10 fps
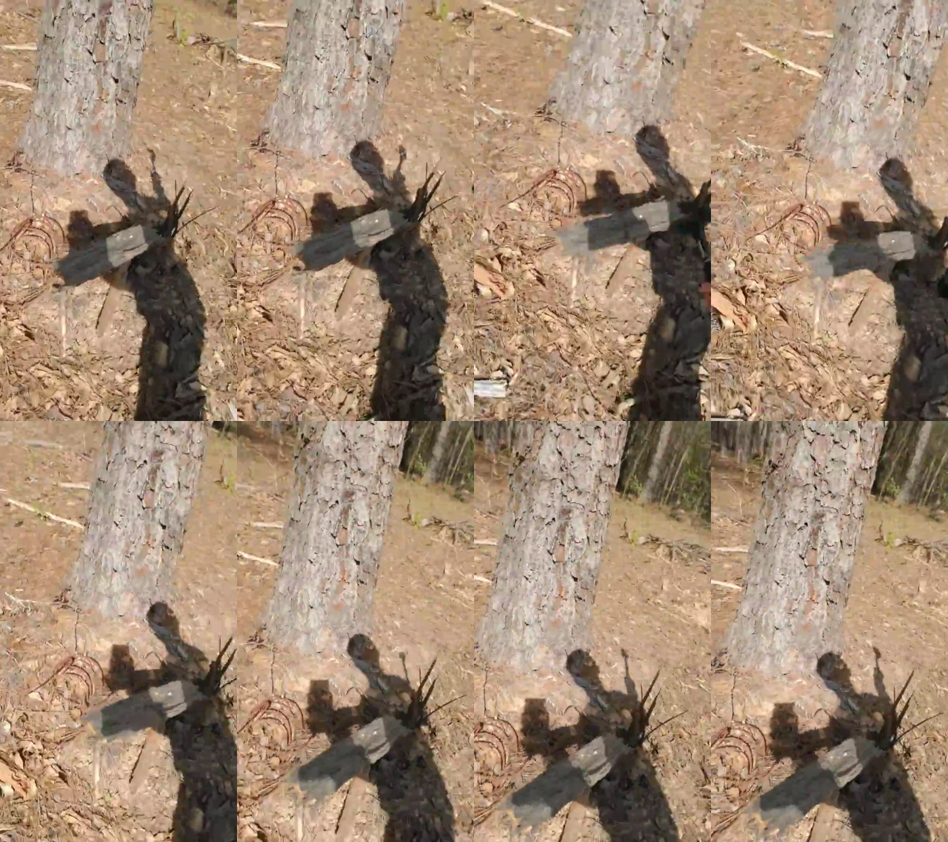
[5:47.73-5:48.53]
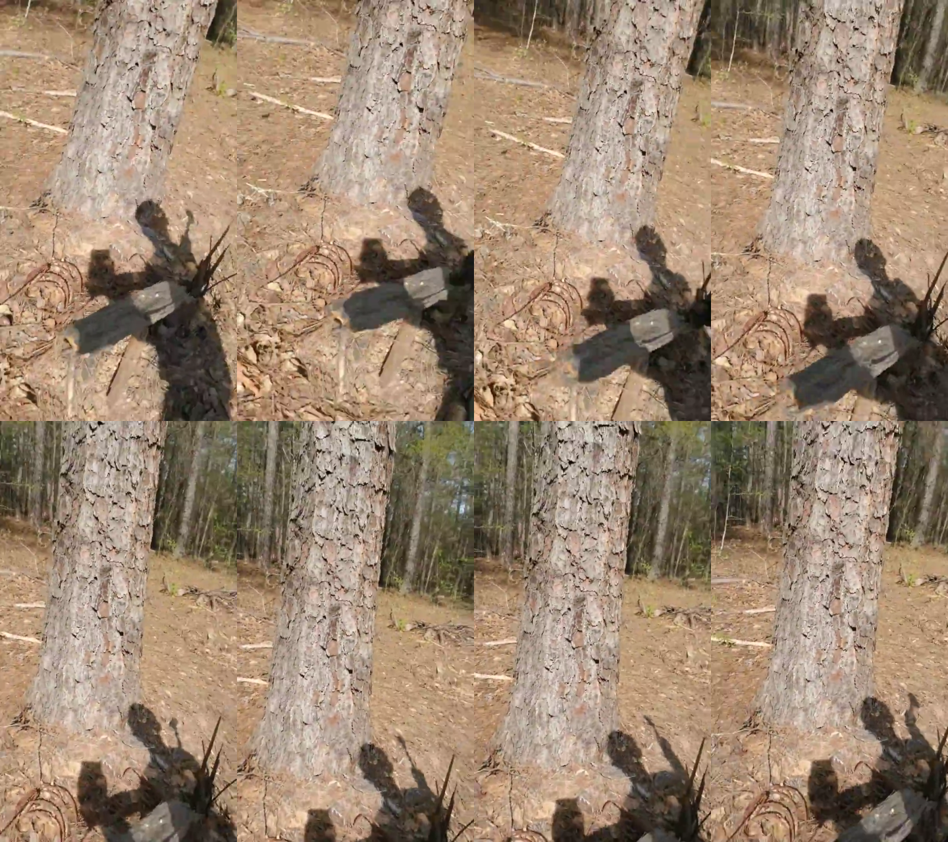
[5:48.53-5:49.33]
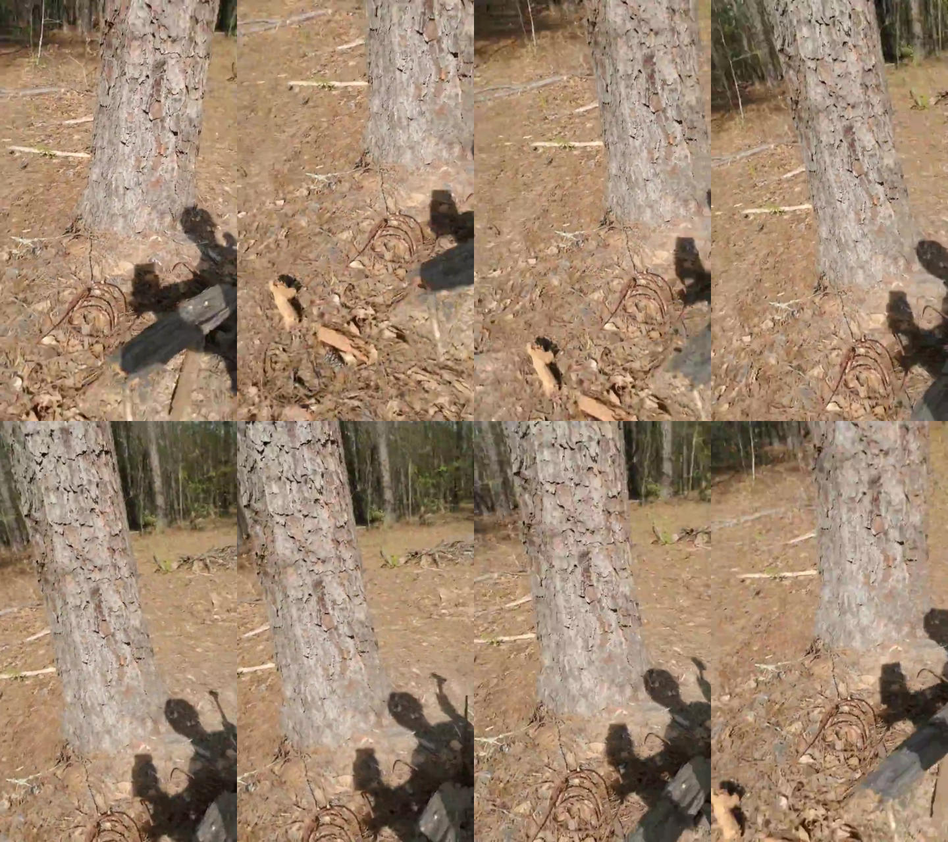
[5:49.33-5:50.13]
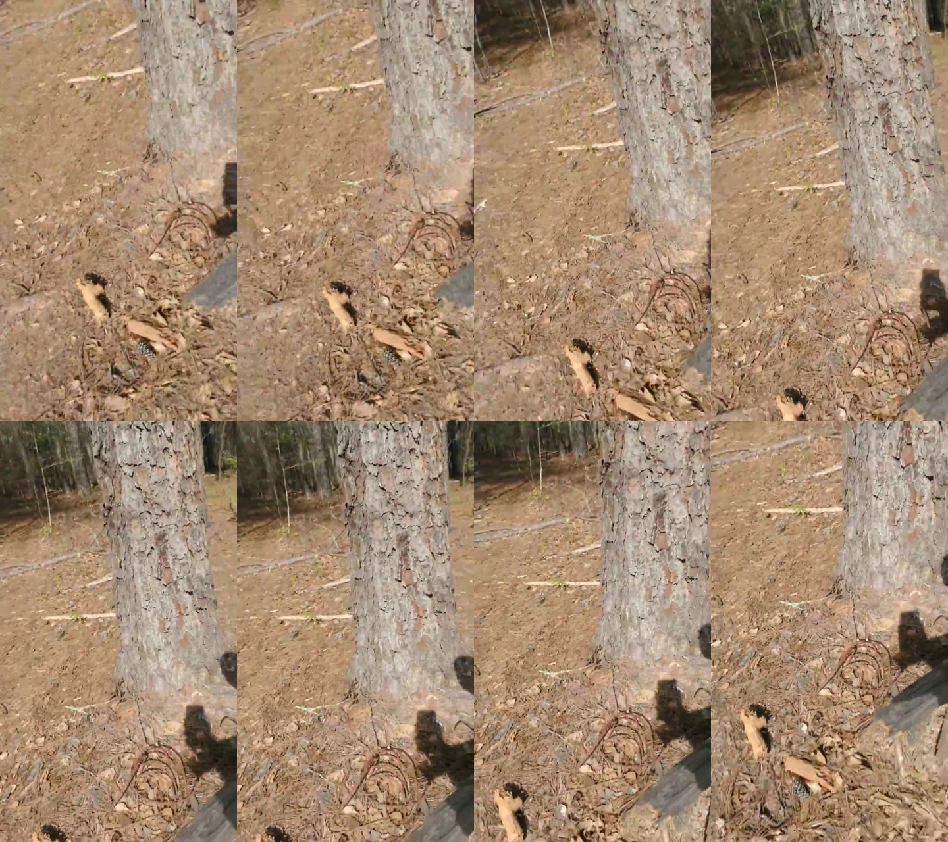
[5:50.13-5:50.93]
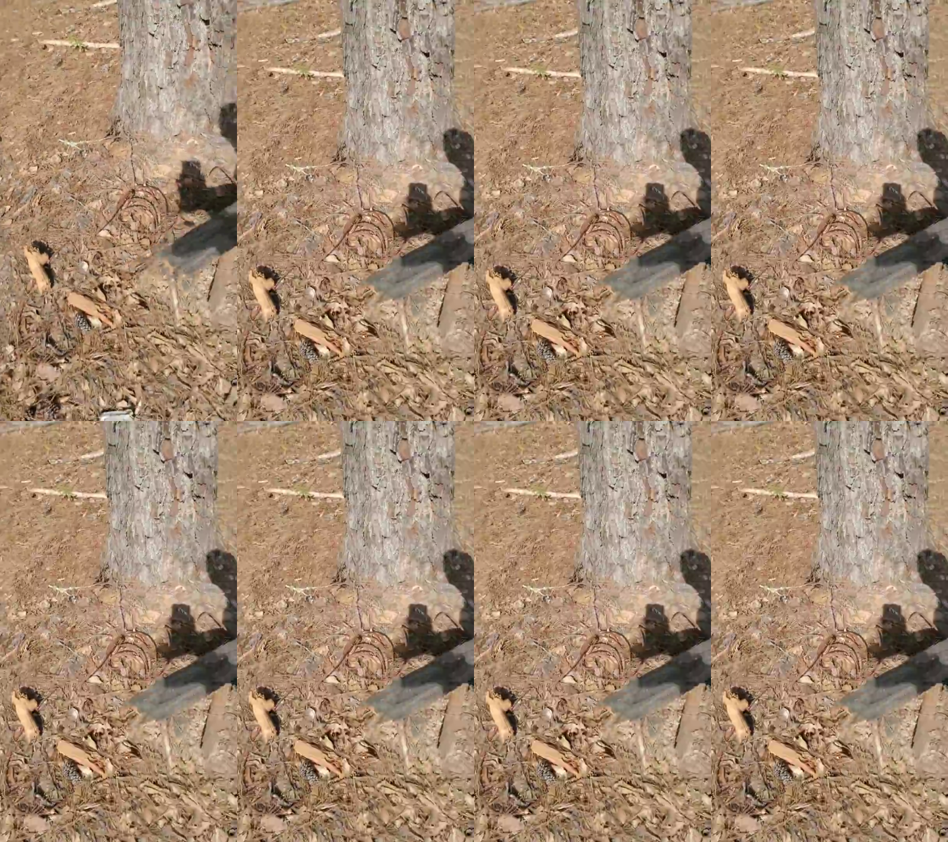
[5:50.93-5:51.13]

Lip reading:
Nobody's mouth can be seen.